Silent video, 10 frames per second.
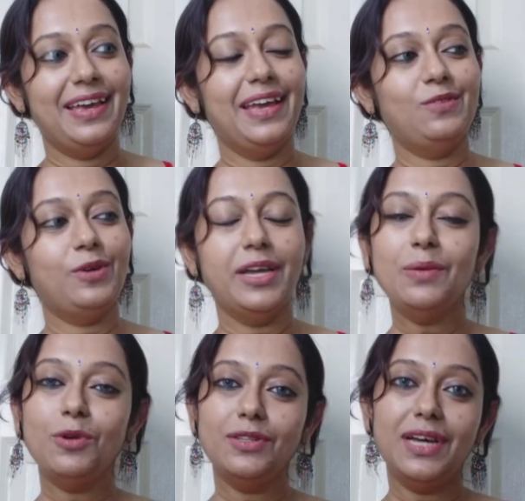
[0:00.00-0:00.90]
And why I
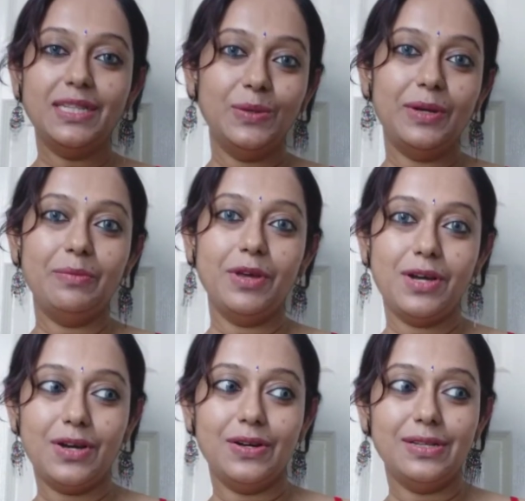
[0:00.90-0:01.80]
bought the other one?
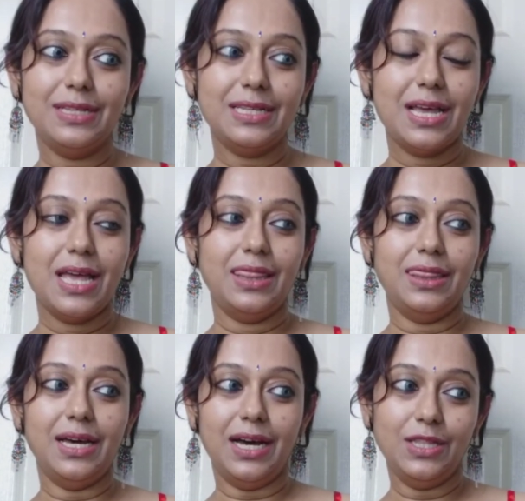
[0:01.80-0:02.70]
Because
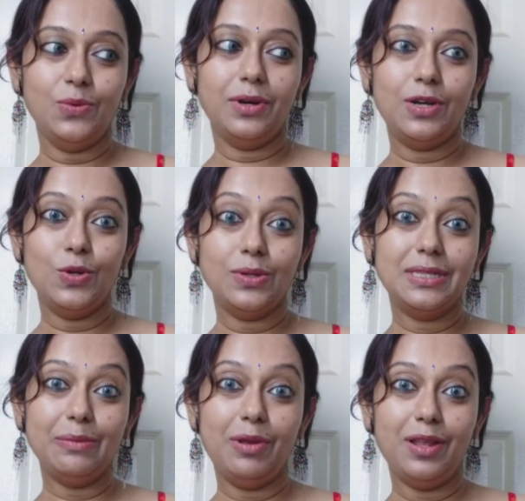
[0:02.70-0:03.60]
the other one looks
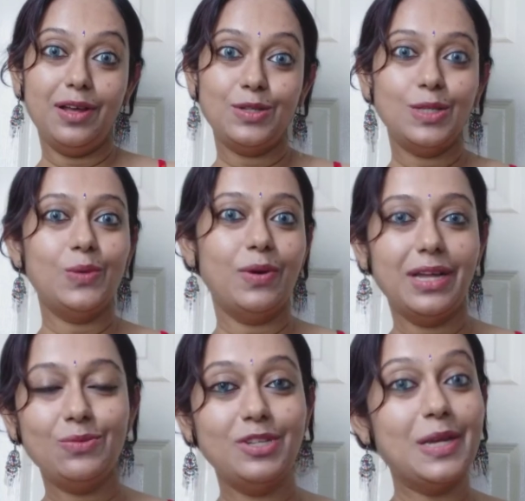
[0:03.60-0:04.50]
similar to the
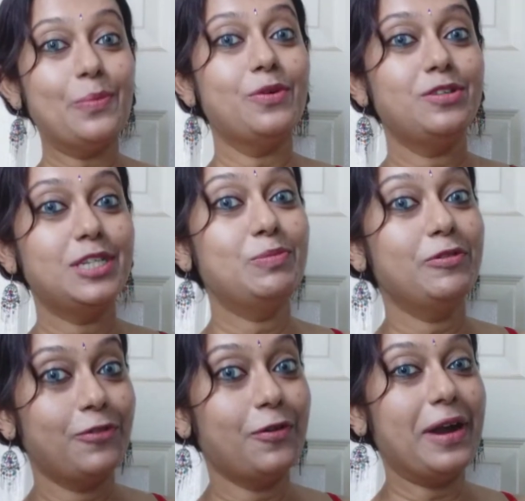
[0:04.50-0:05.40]
one which I purchased
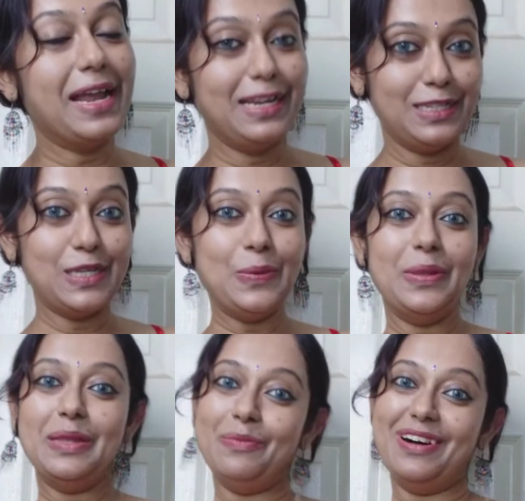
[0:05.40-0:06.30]
before and it's new in
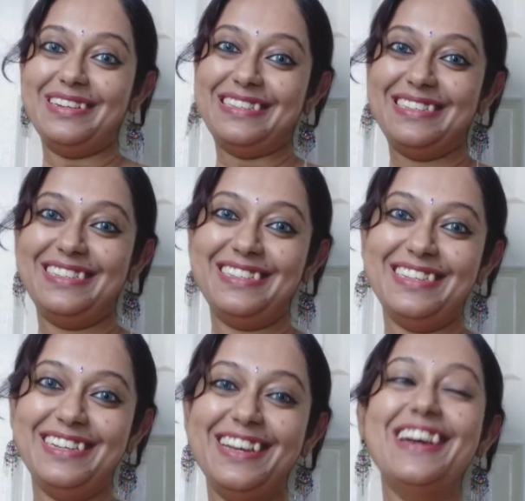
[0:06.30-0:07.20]
the market.
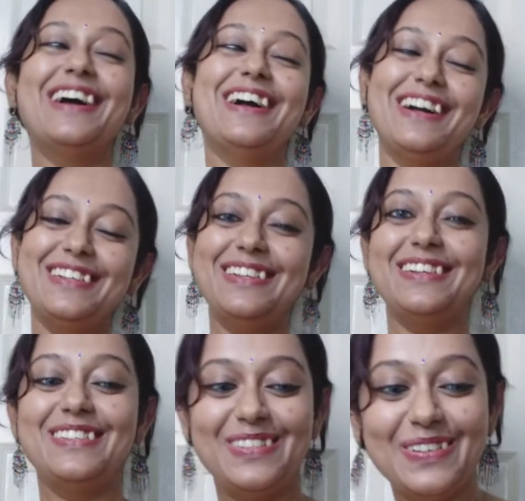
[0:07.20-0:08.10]

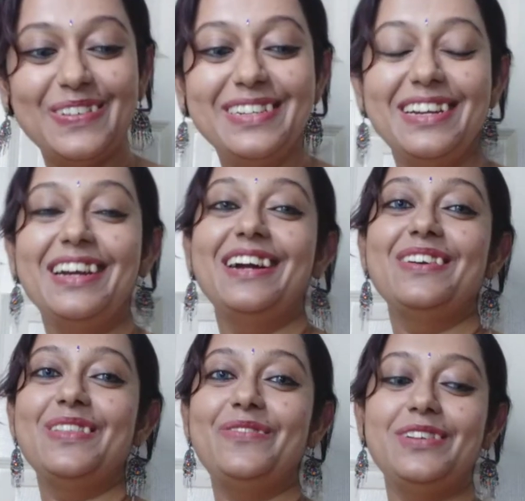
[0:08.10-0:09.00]
So
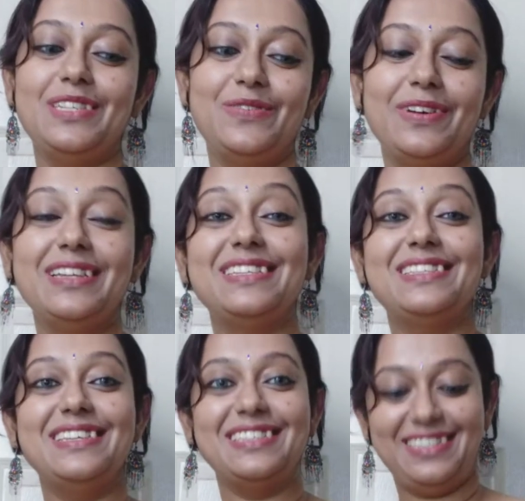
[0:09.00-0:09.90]
the first one is
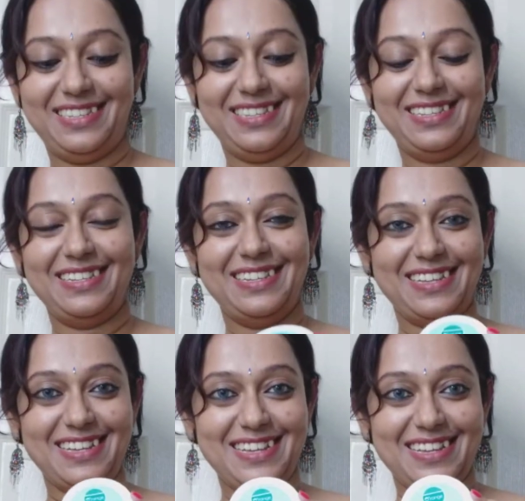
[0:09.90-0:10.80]
this
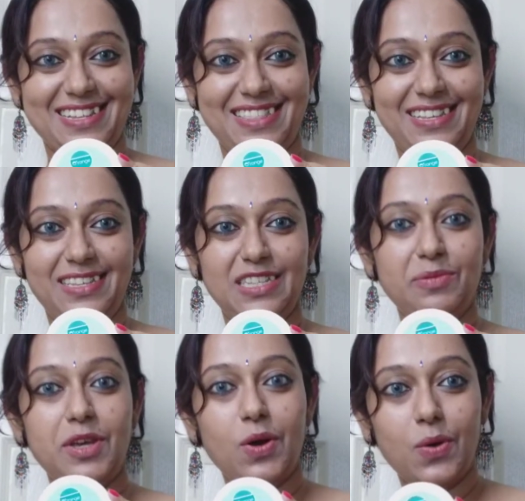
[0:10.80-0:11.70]
is
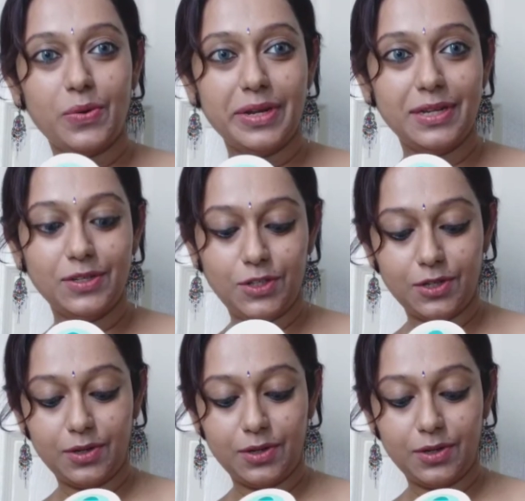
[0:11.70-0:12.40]
my orange